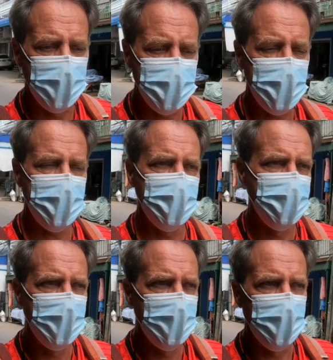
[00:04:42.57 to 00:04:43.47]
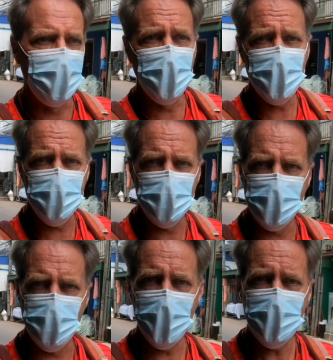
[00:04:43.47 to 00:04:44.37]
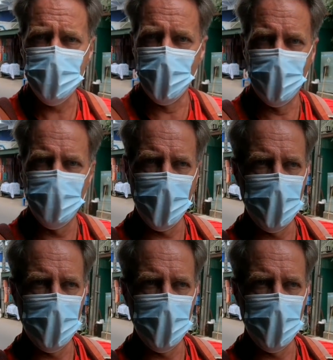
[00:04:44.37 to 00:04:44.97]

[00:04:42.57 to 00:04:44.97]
and yet the footage looked great to me.